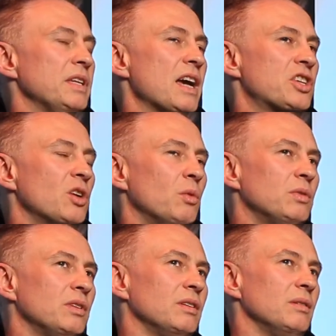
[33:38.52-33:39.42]
So
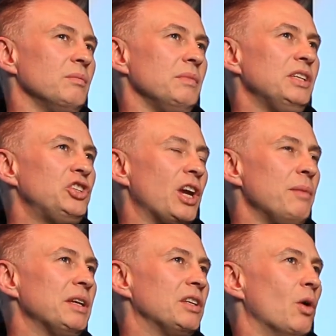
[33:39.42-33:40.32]
me and
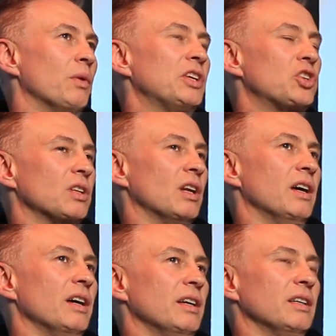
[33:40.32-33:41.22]
Jamie had known each
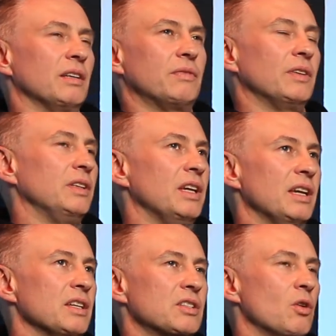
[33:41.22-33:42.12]
other like for
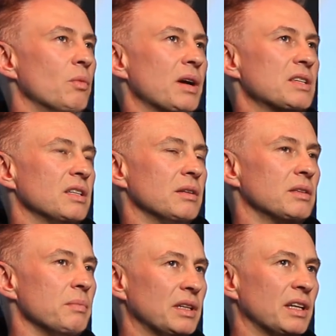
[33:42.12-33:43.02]
years, going back to the
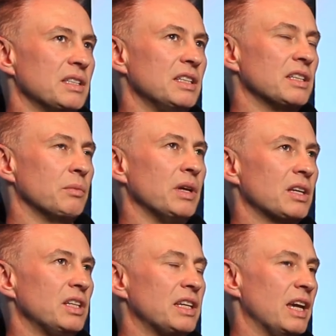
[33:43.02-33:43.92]
mid-90s, and we
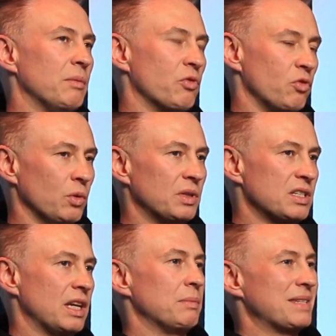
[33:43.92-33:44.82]
actually came through at the
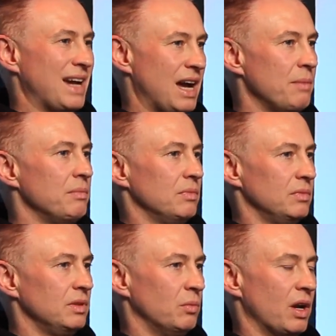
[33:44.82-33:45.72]
same time
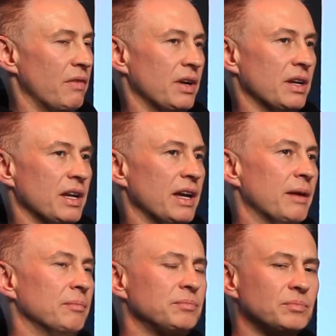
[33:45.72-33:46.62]
and whatever.
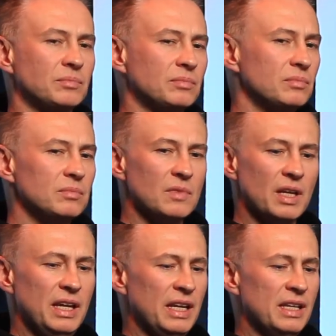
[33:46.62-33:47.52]
And
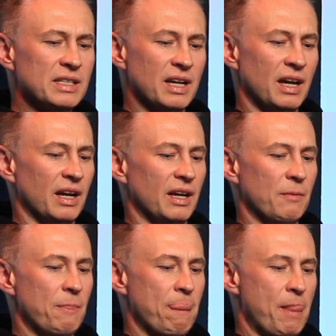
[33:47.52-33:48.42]
him
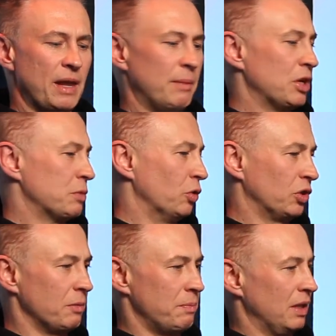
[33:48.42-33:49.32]
and his
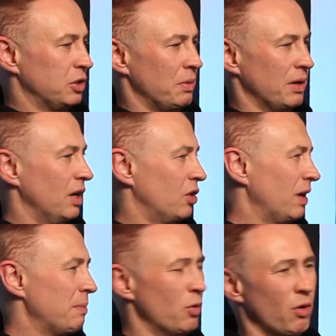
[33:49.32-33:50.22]
brother had built up a
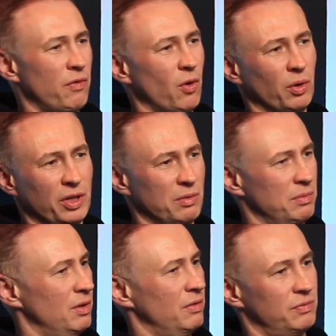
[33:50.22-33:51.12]
great portfolio
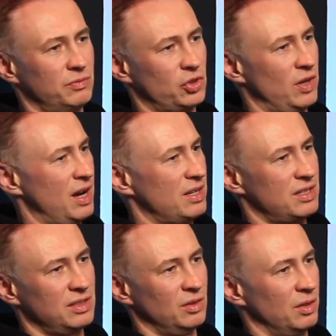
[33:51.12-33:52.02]
of
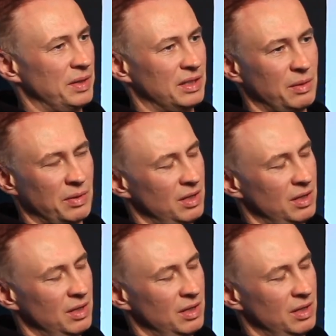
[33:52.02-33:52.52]
tracks. You know what I mean? They